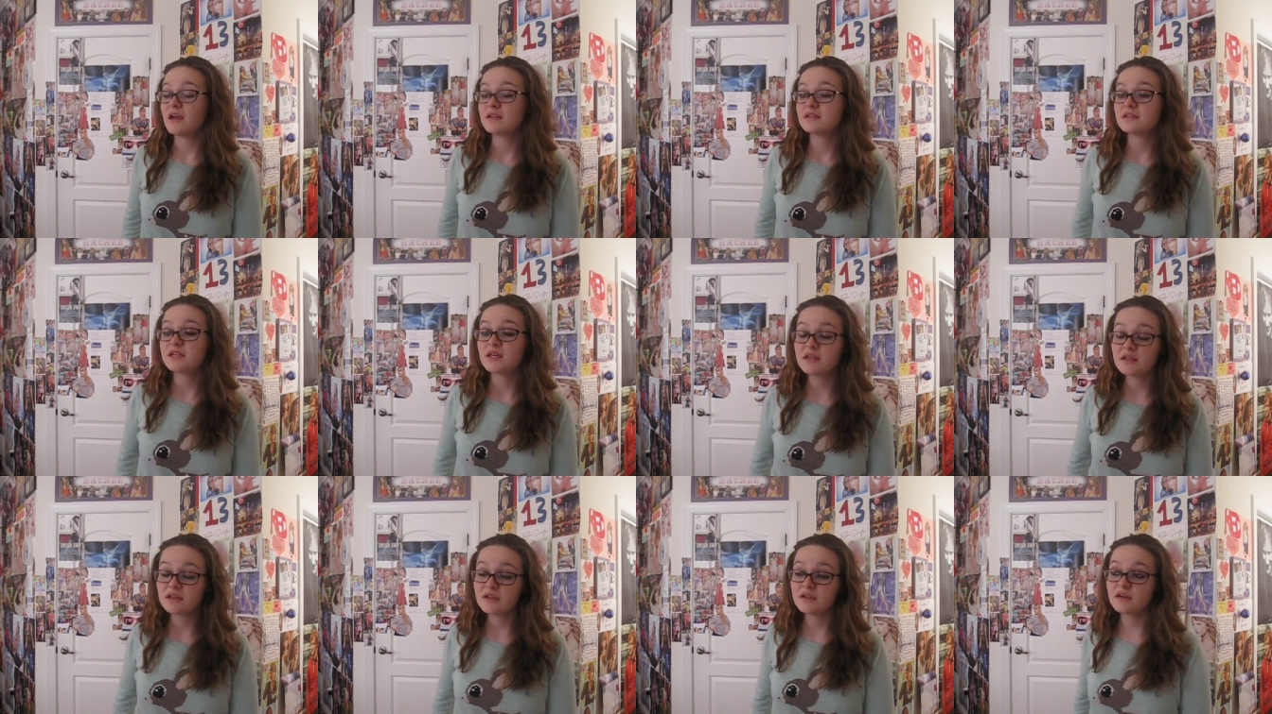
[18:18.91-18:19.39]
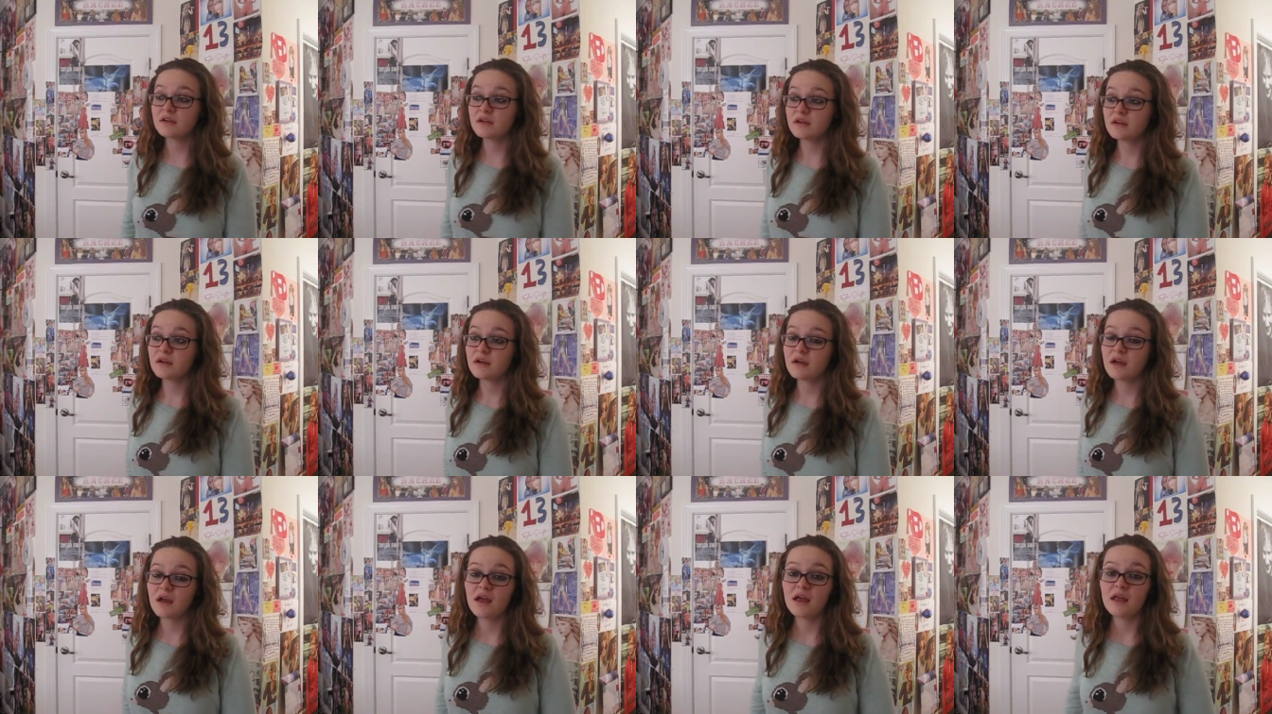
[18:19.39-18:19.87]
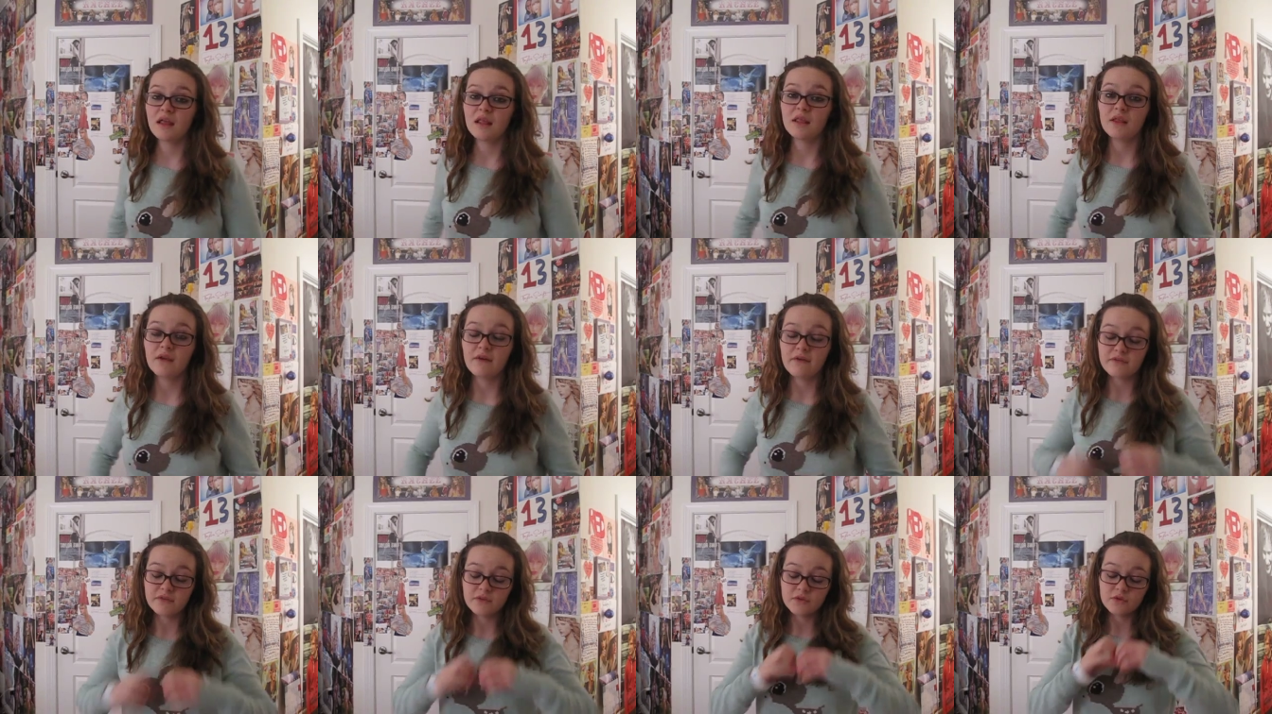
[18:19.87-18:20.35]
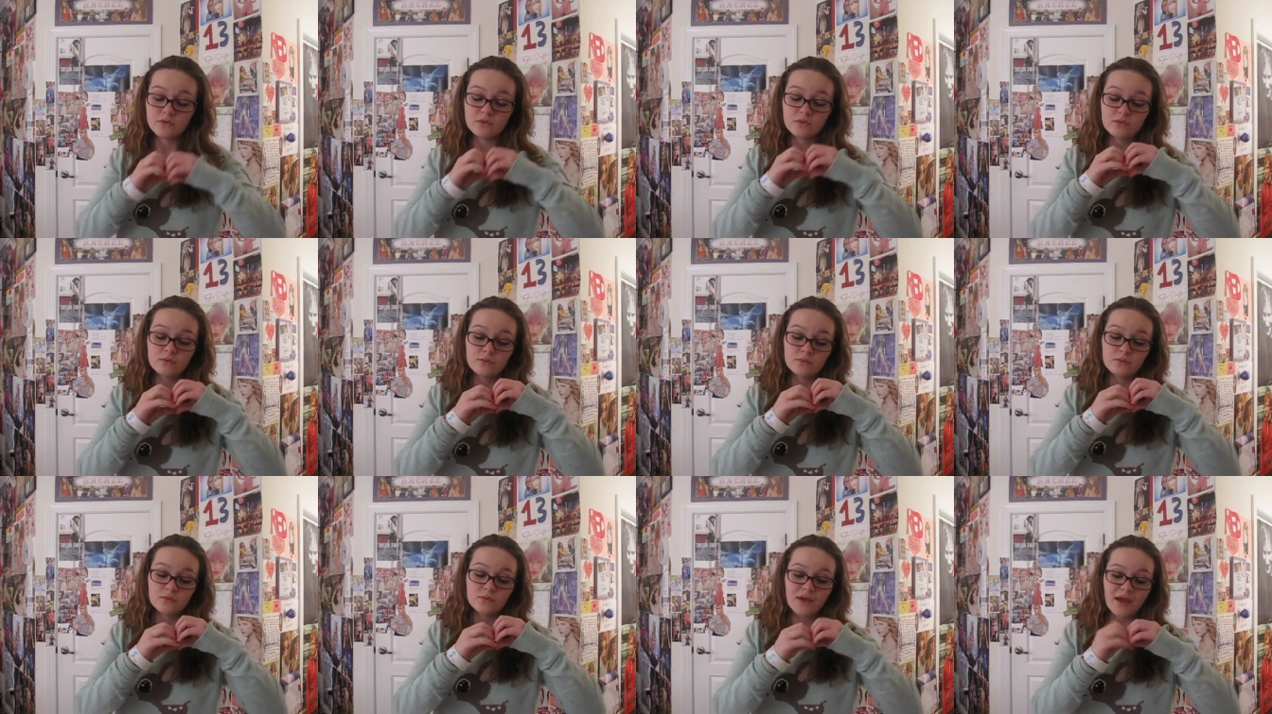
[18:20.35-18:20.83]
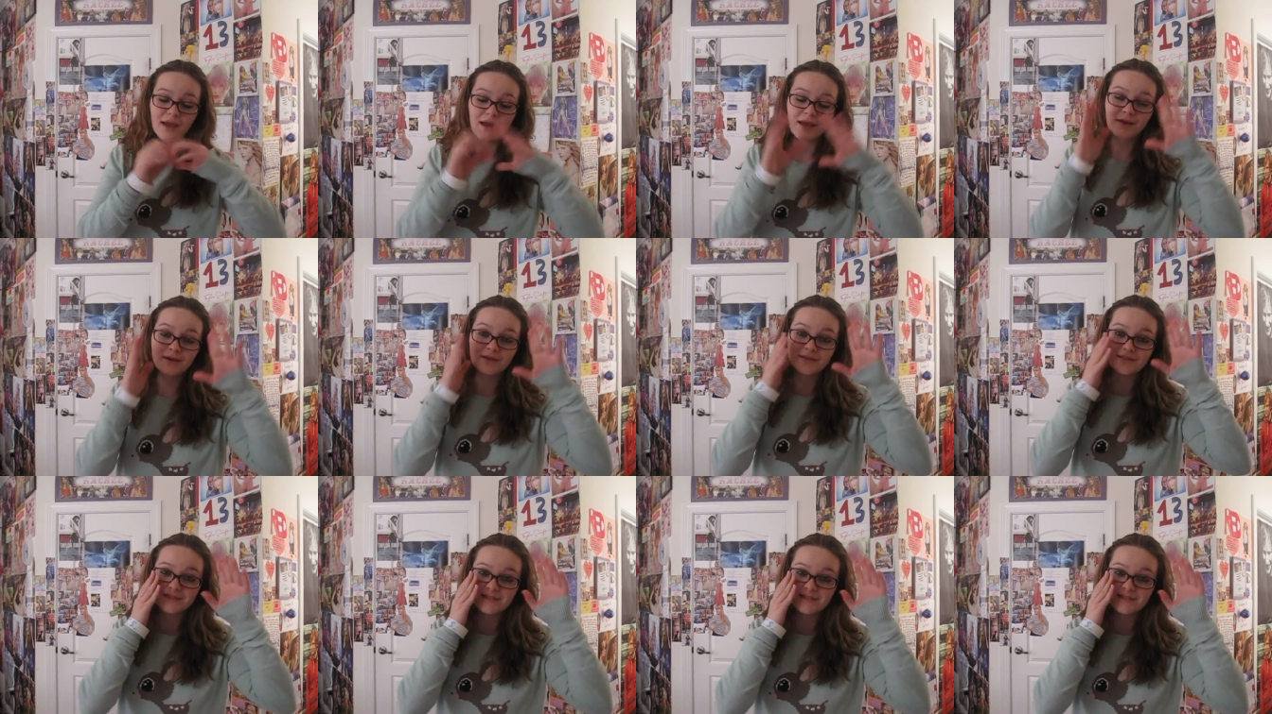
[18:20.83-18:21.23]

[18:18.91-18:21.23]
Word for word: Taylor, I love you and